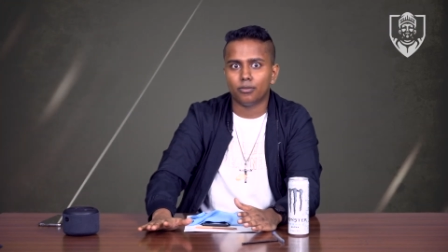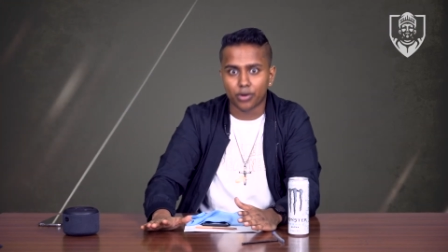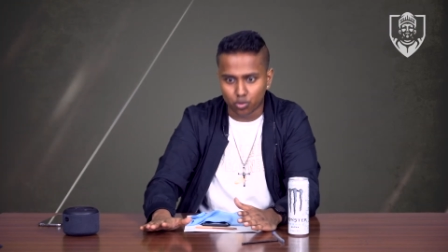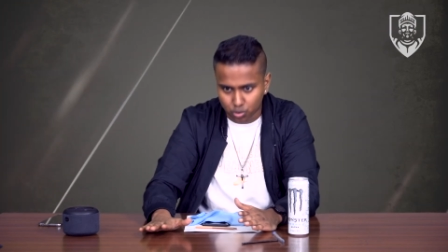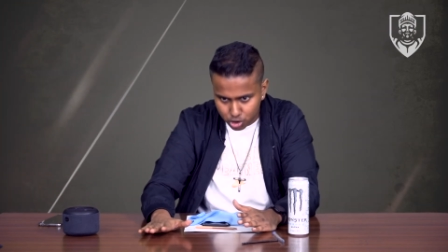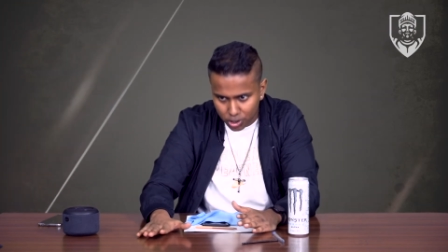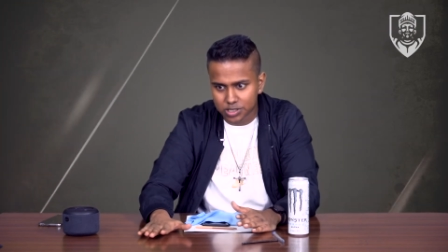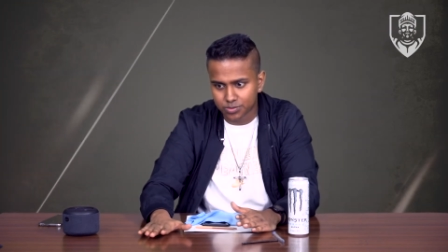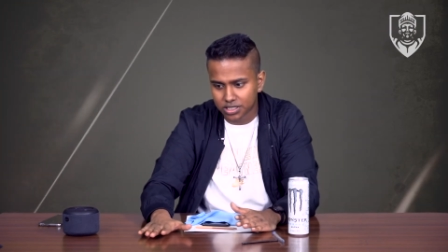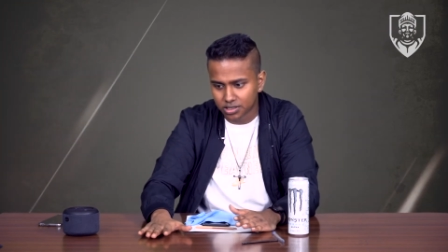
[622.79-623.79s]
But trust
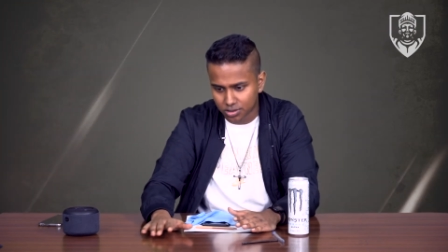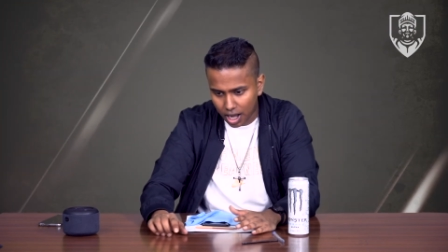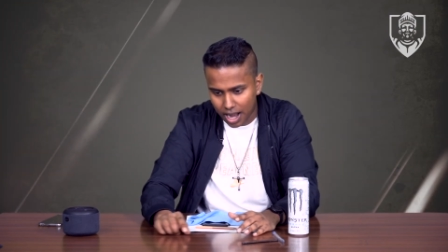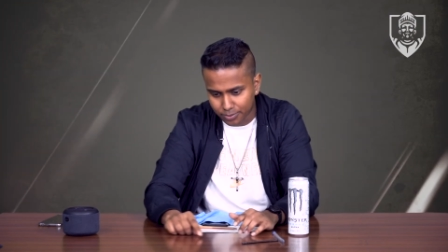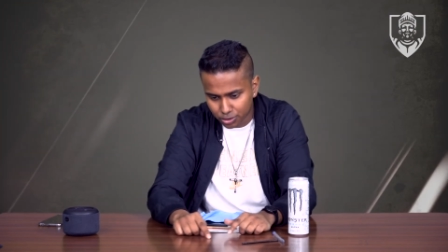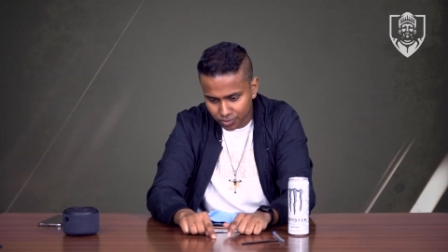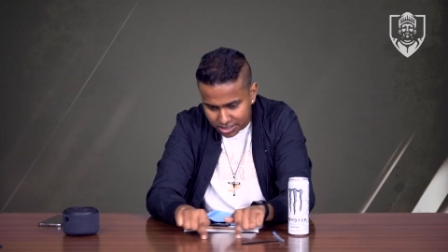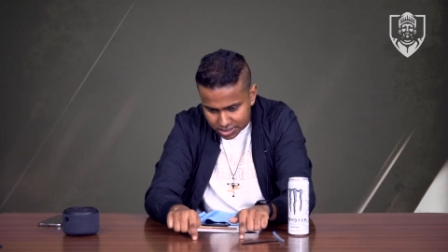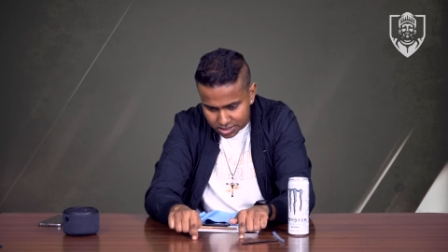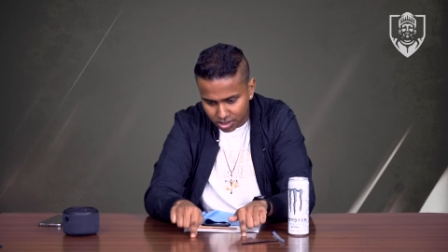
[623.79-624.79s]
me, I'm gonna
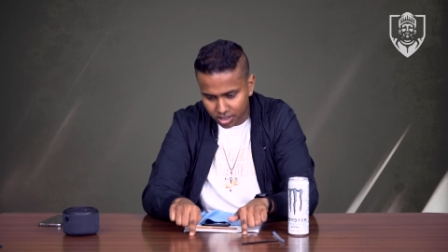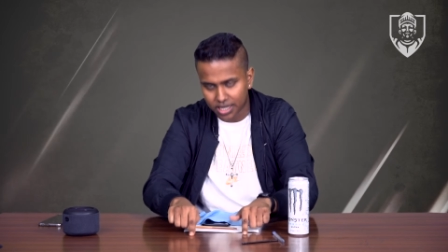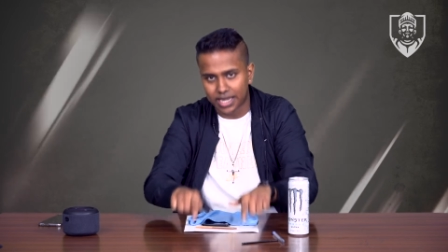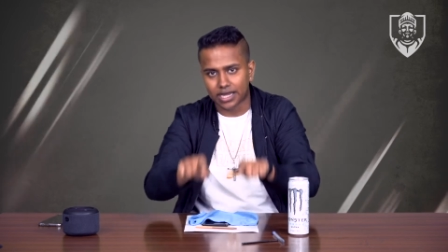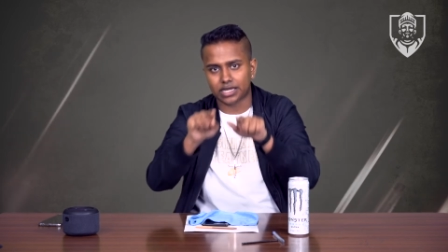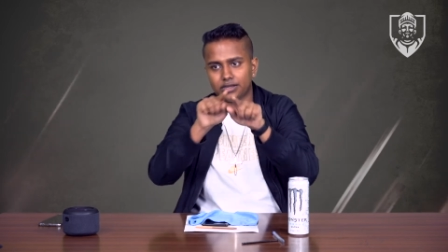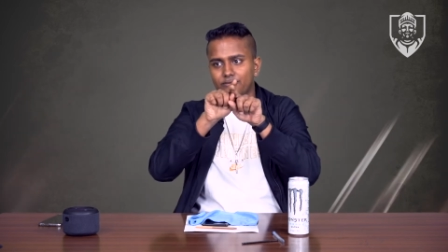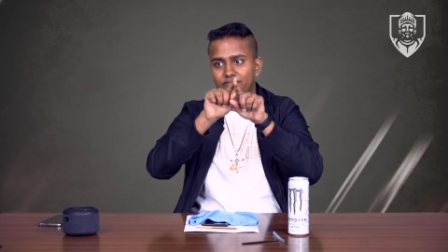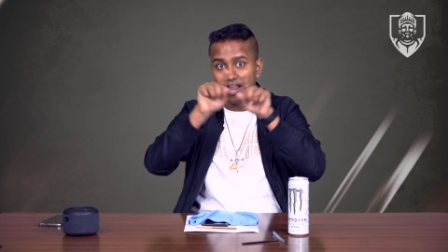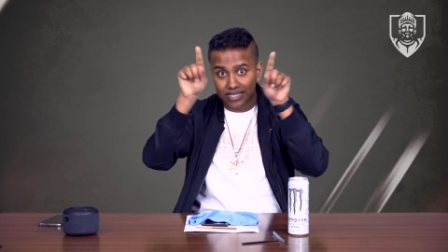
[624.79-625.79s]
release a
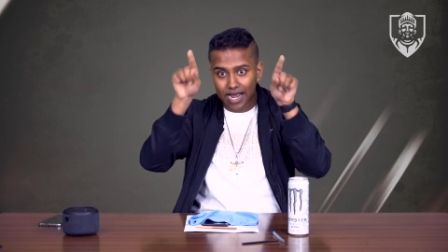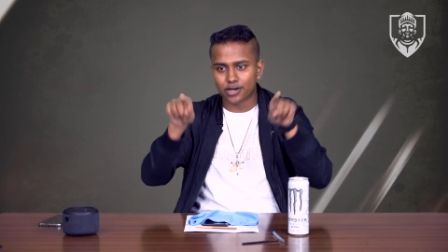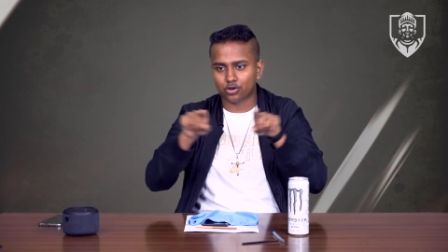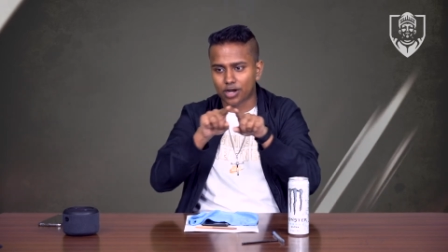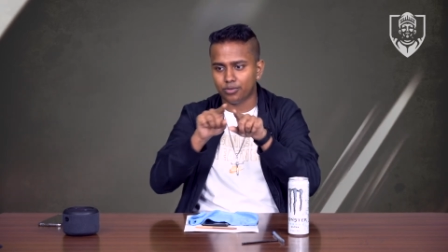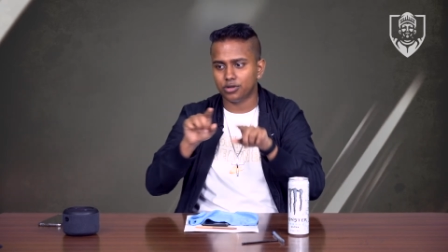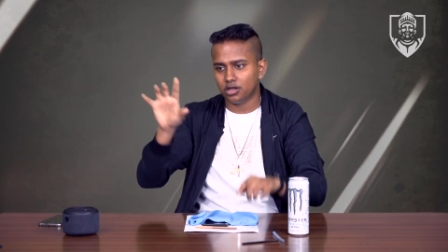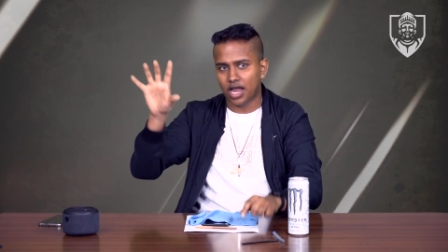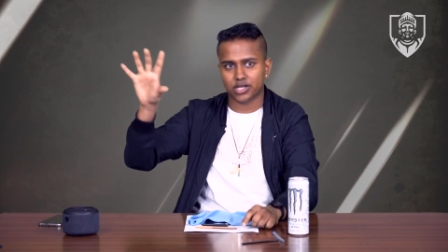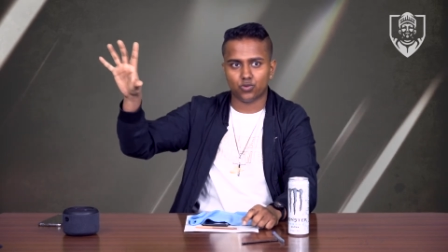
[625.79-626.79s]
Venn diagram
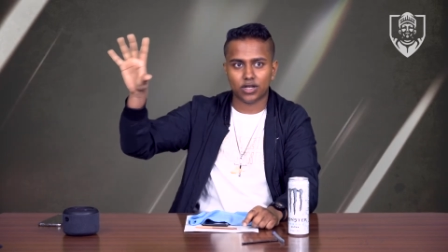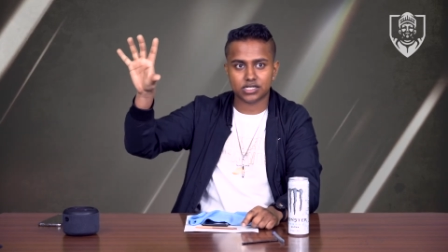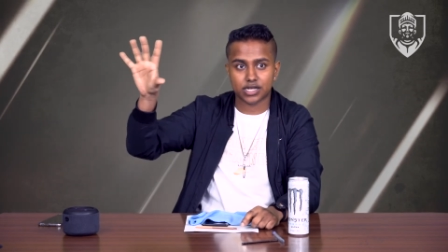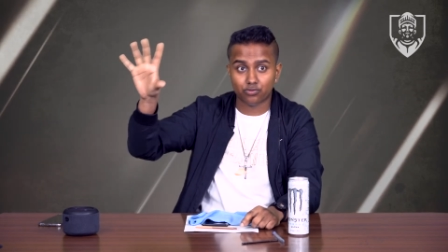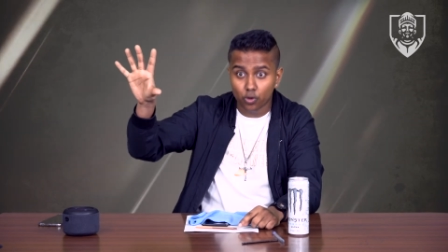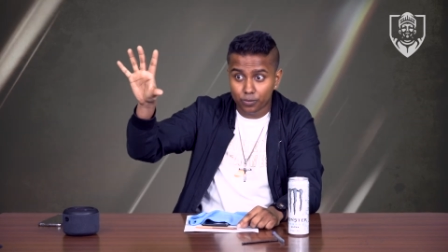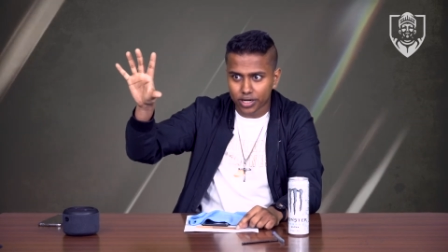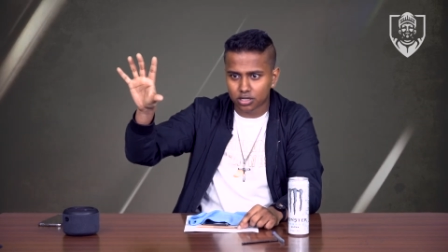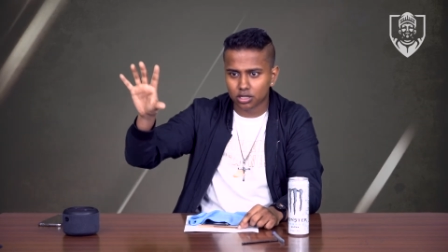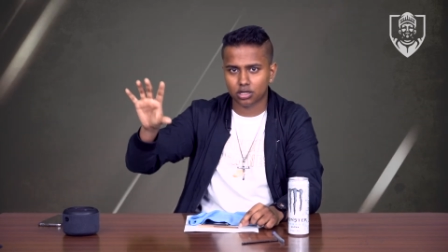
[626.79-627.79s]
as well as a
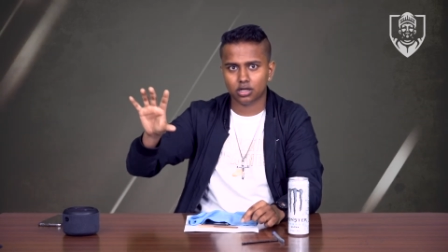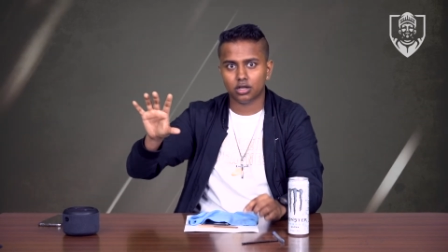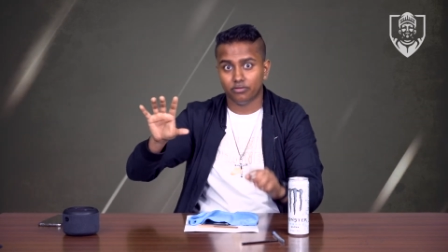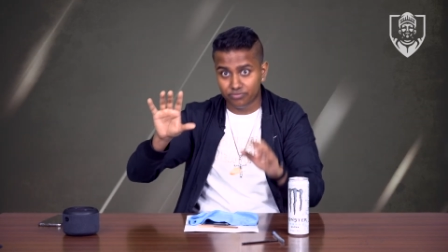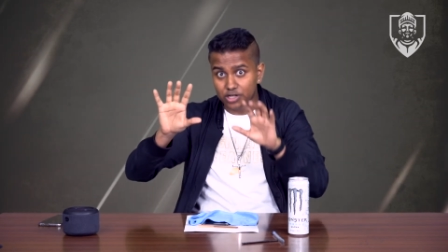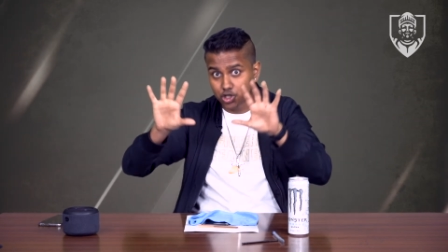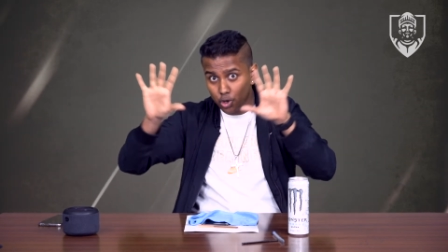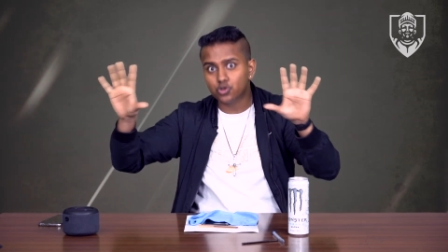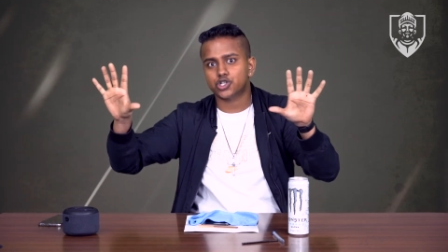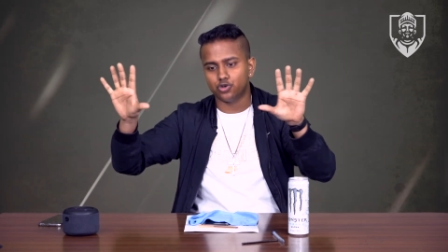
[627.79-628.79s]
rubric that
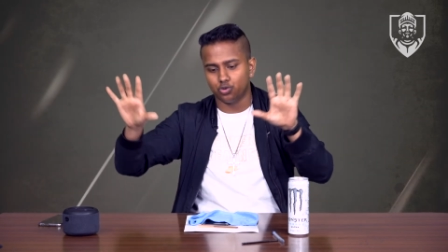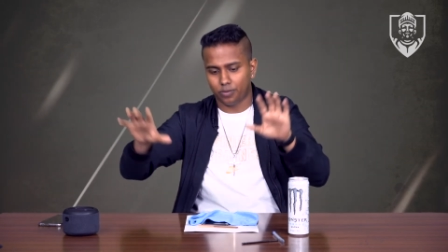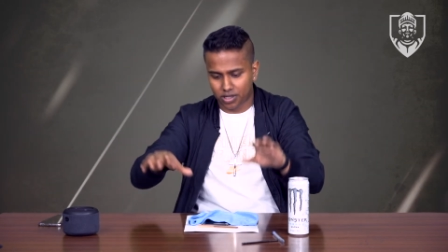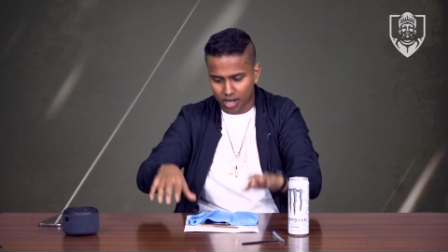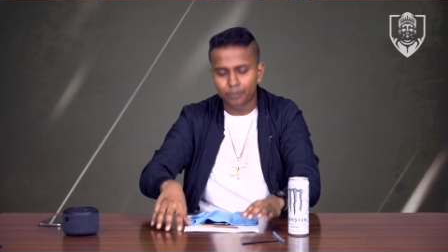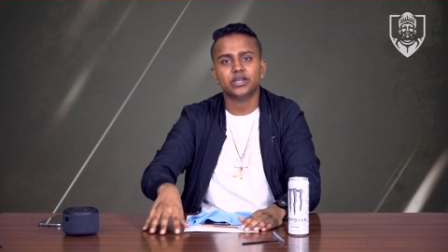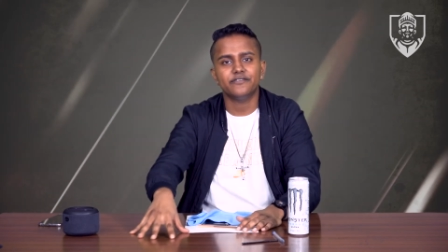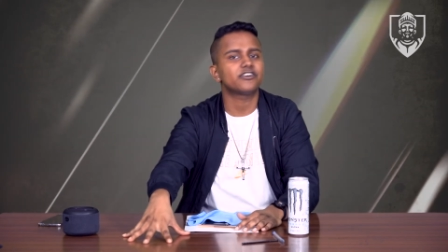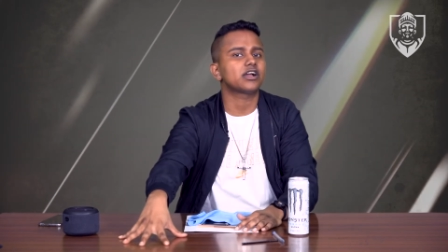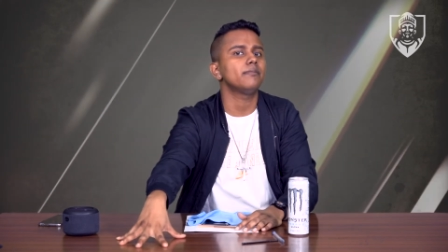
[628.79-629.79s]
shows you, company
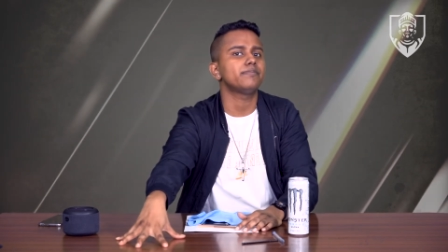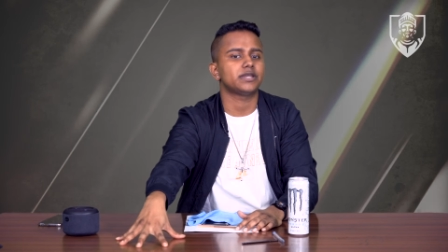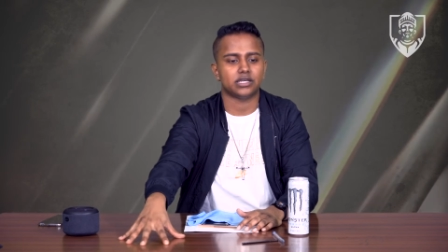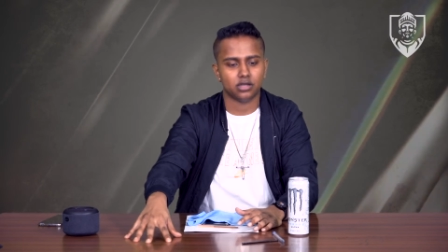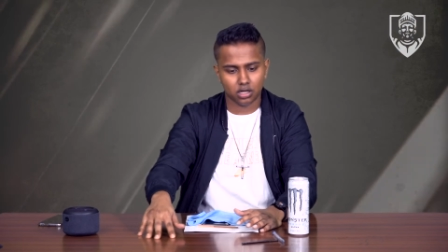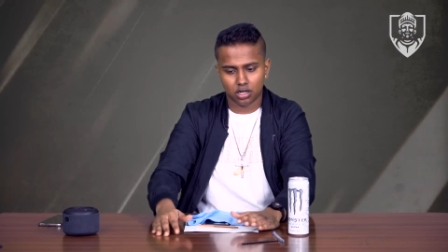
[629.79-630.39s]
for company,